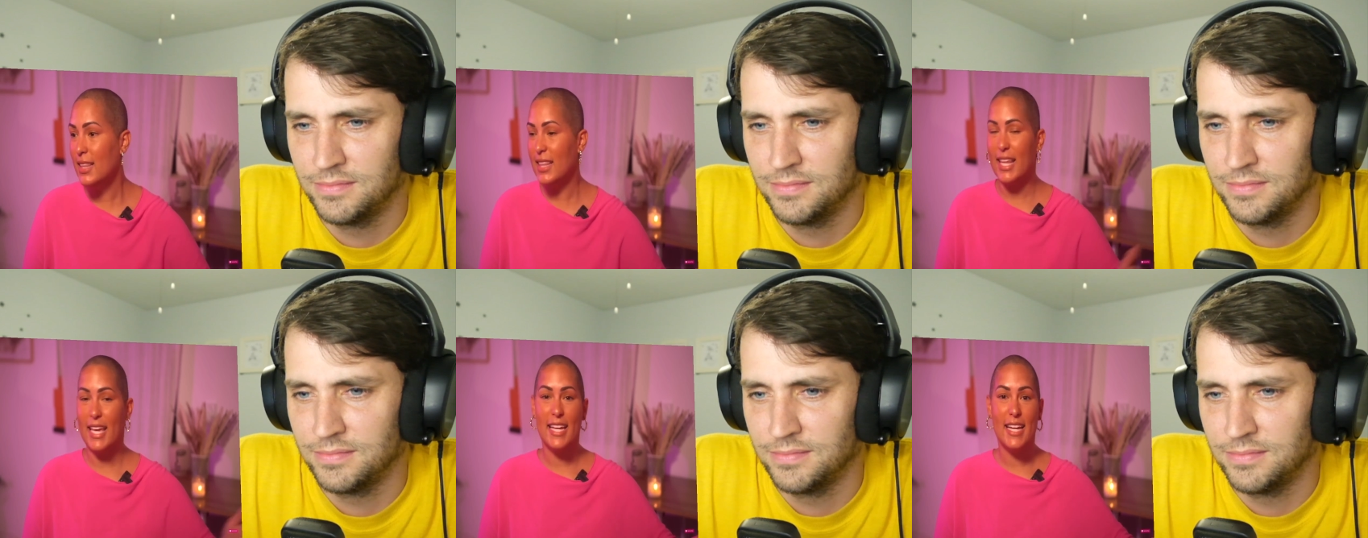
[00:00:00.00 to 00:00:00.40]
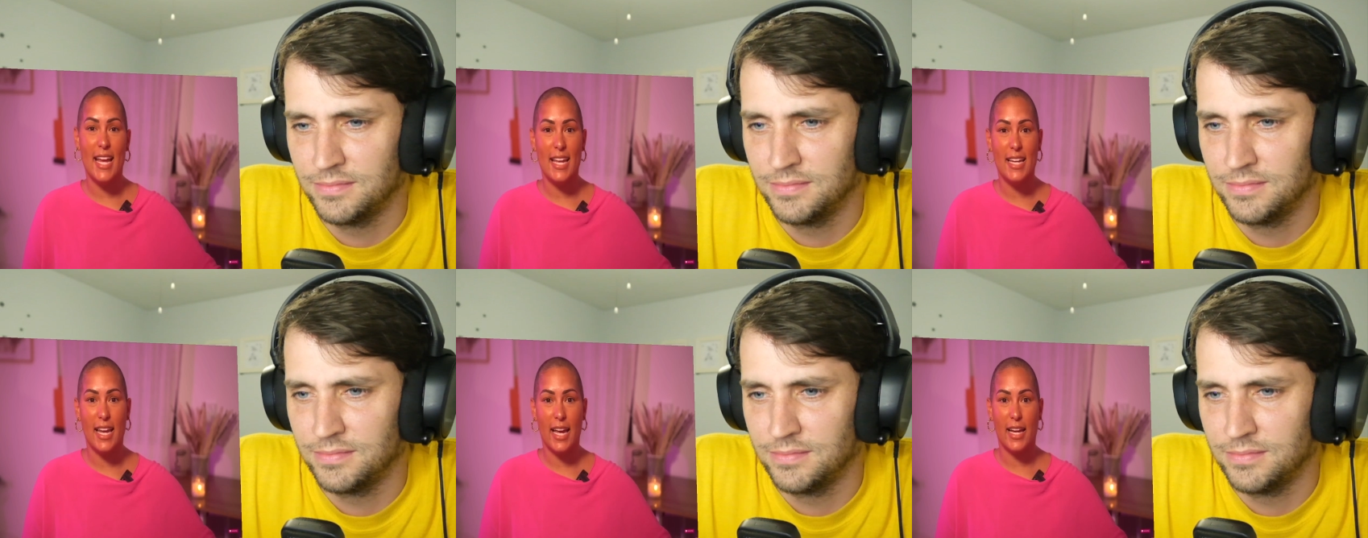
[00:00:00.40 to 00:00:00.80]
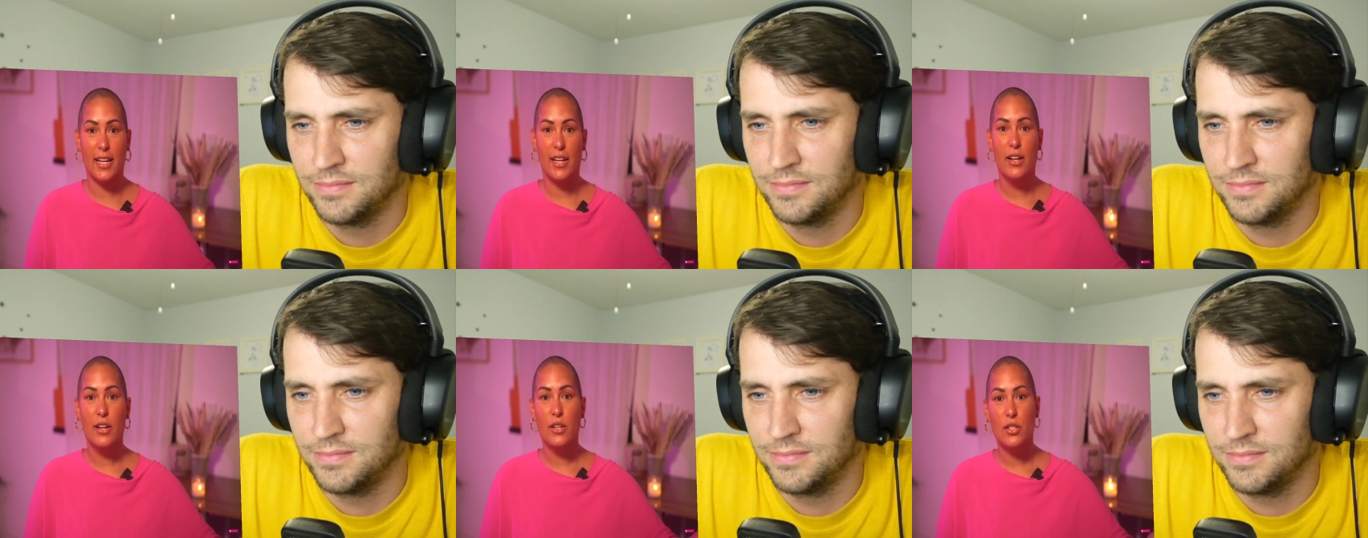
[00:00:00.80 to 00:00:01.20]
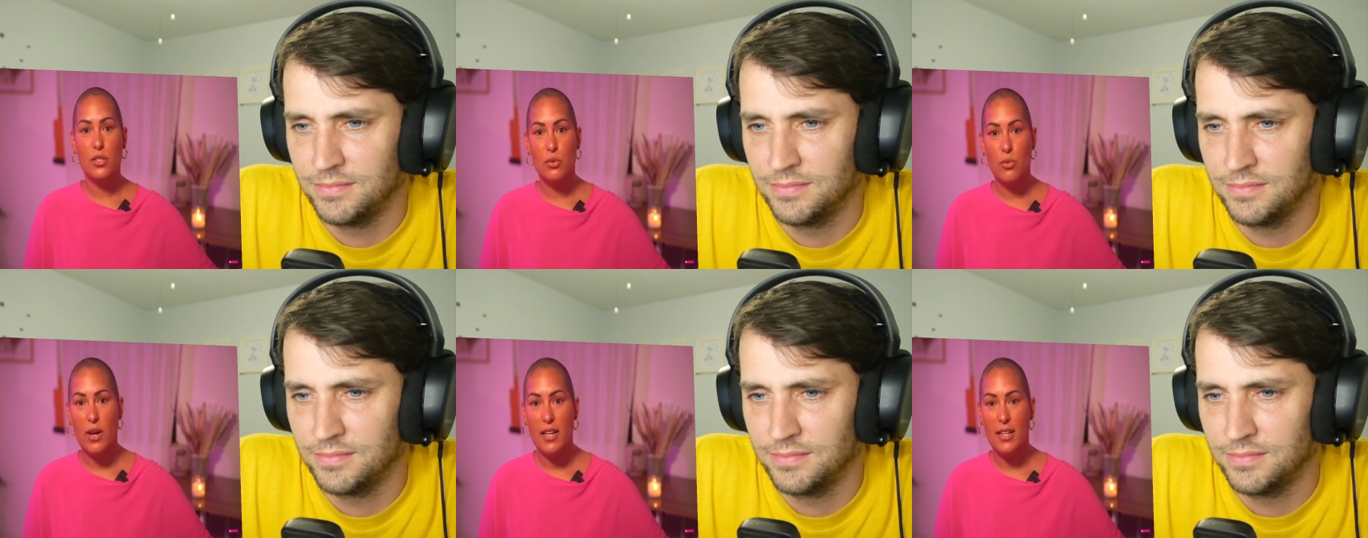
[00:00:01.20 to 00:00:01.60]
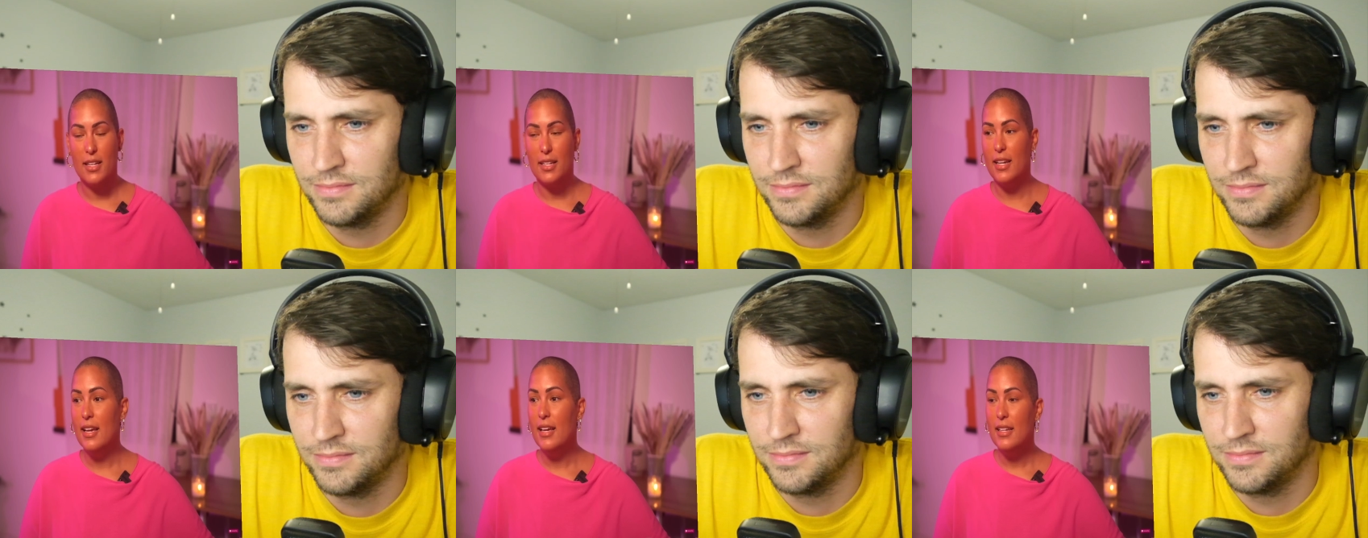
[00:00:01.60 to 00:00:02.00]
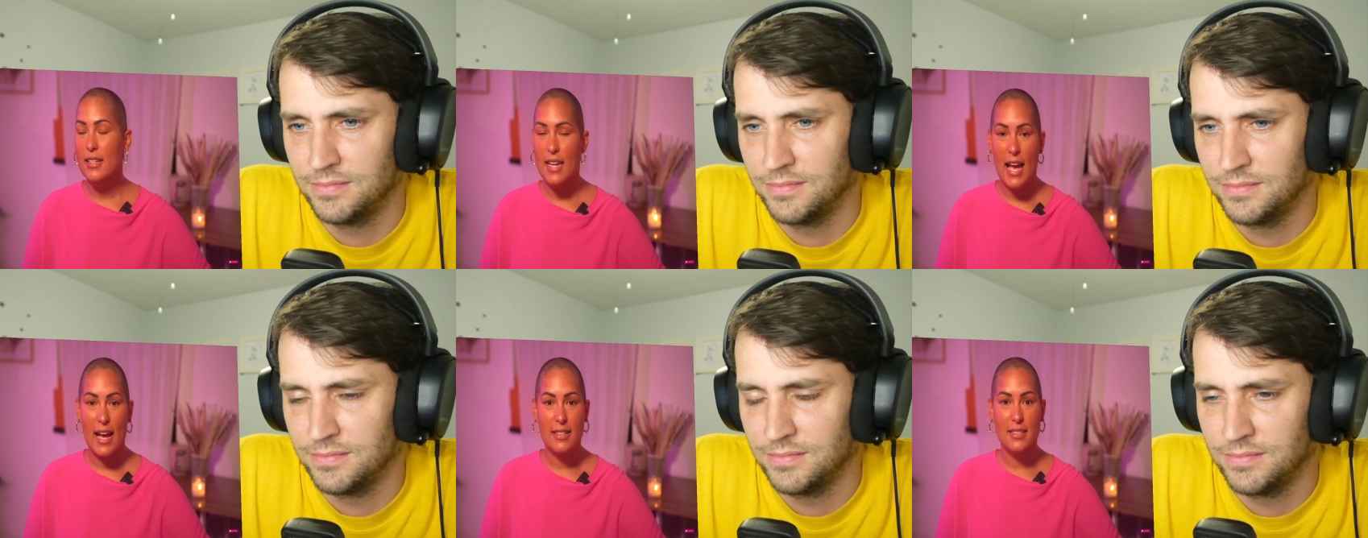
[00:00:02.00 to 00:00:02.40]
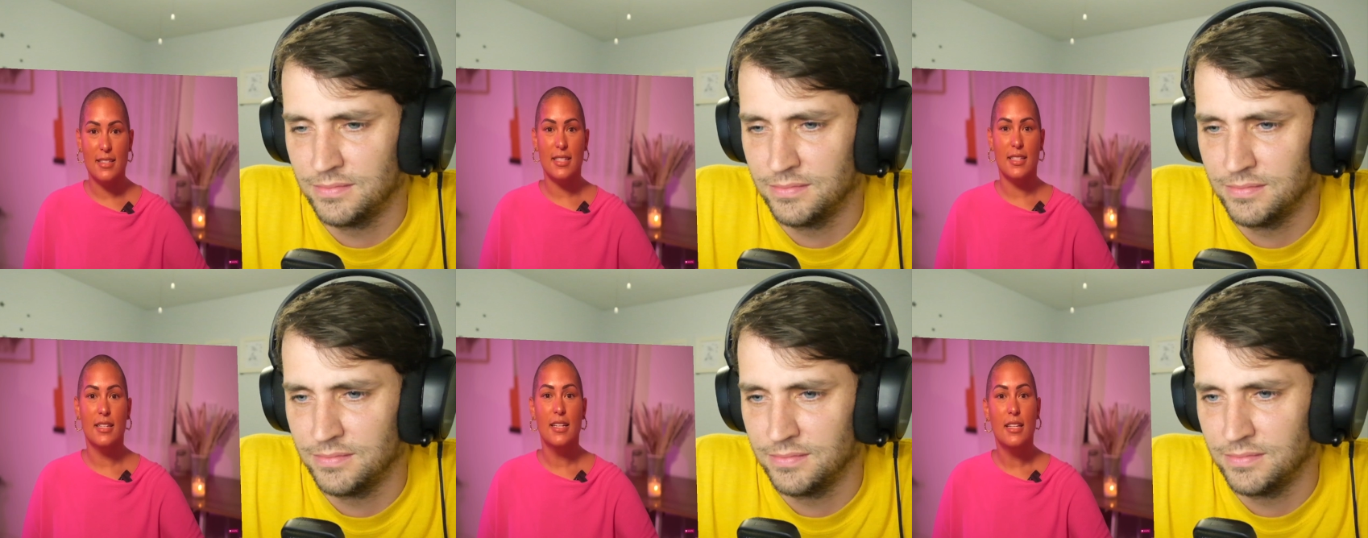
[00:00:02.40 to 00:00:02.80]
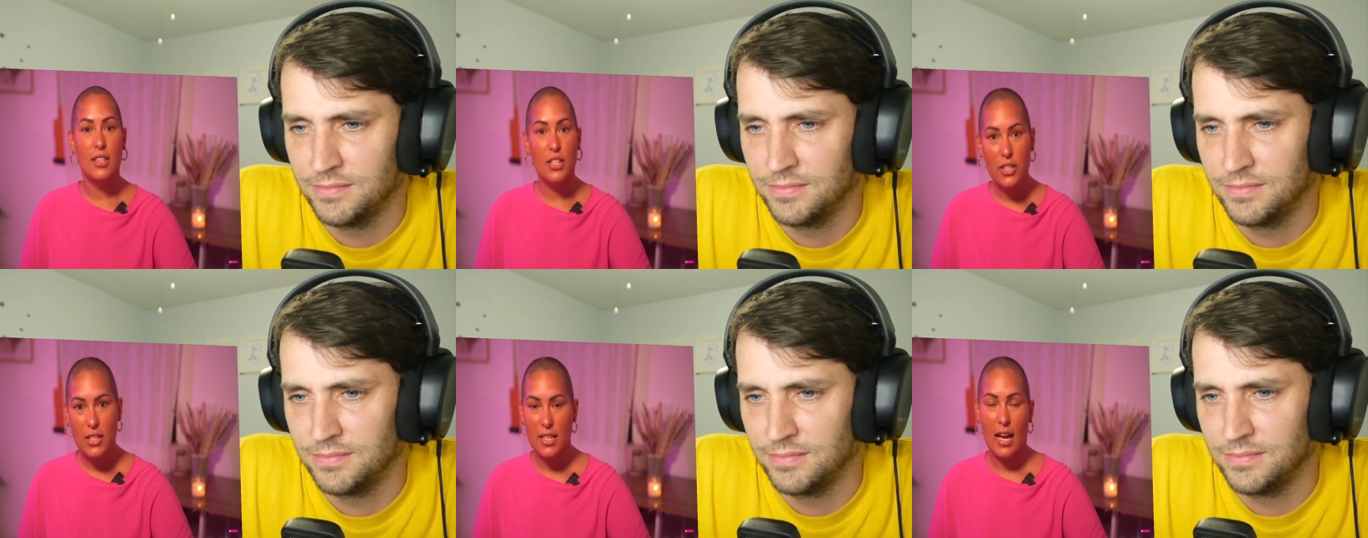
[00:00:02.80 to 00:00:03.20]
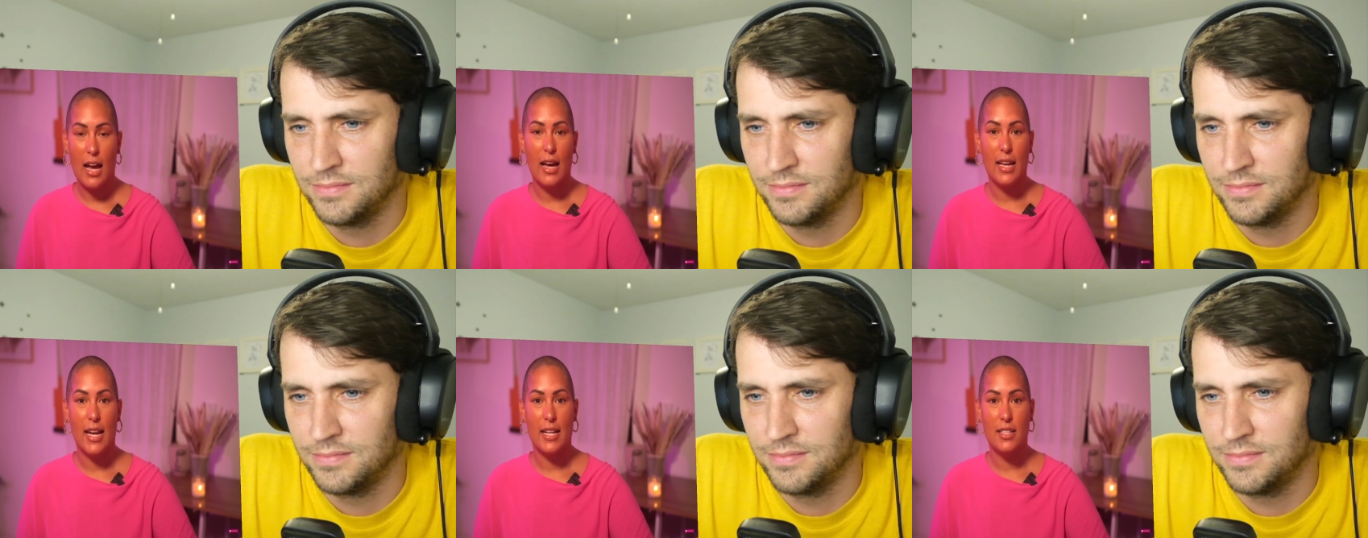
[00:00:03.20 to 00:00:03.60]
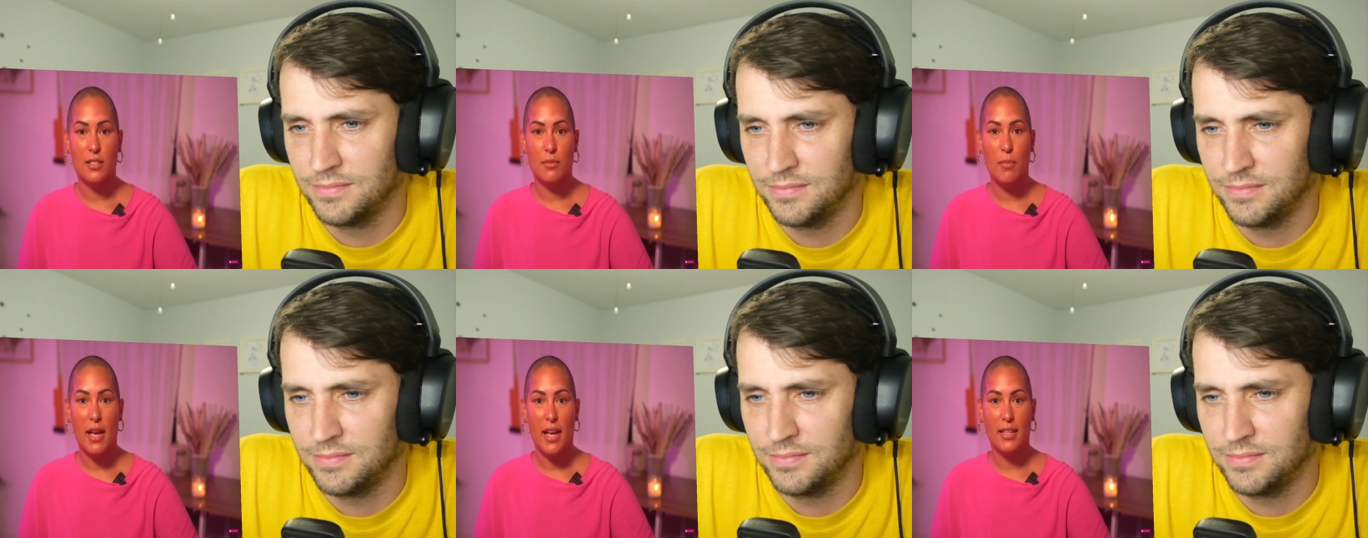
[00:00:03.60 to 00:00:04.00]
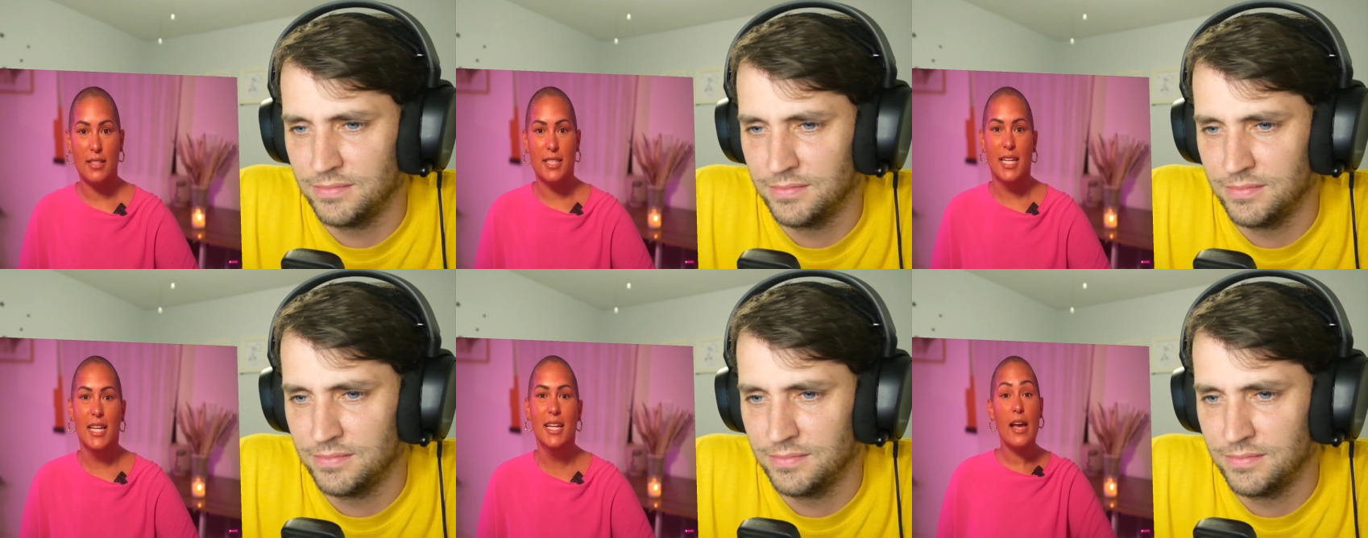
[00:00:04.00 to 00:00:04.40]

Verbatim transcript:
Speaker 1: Late at night, sweating, nasty, looking a hot ass mess,